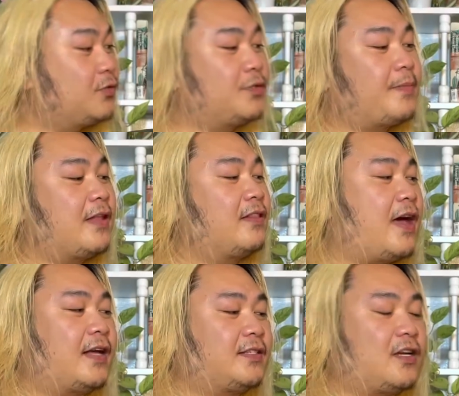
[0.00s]
was my
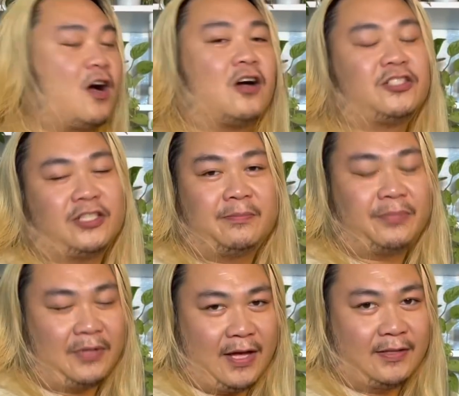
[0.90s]
last auction
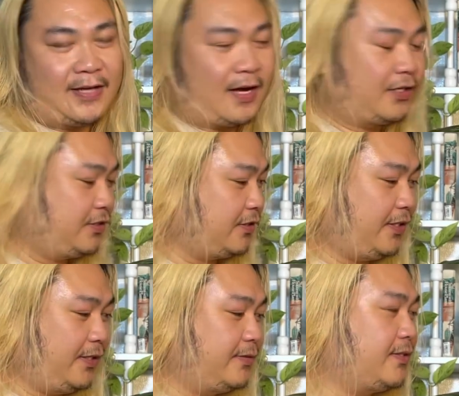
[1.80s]
plant
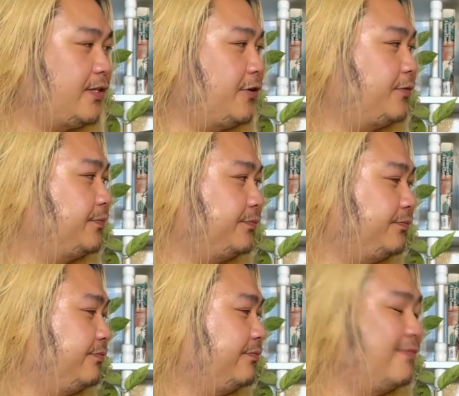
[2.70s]
actually, so
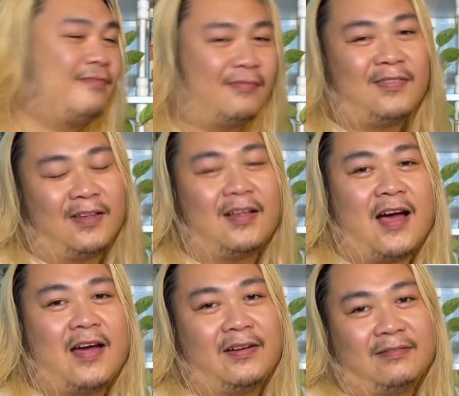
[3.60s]

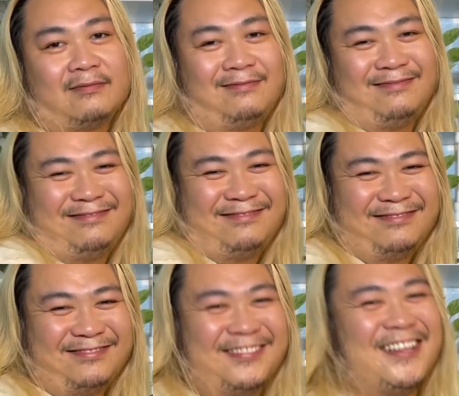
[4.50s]

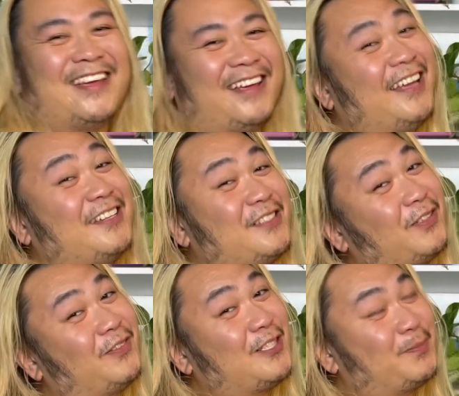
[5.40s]
it
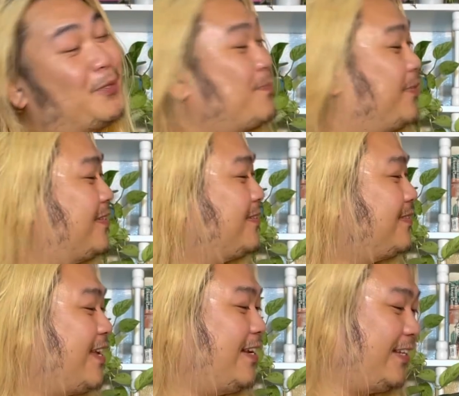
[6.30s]
served its
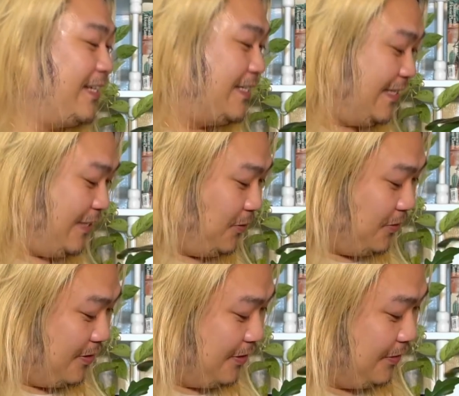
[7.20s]
purpose and it
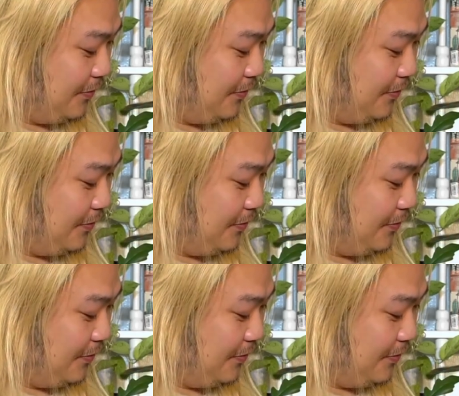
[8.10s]
continues to do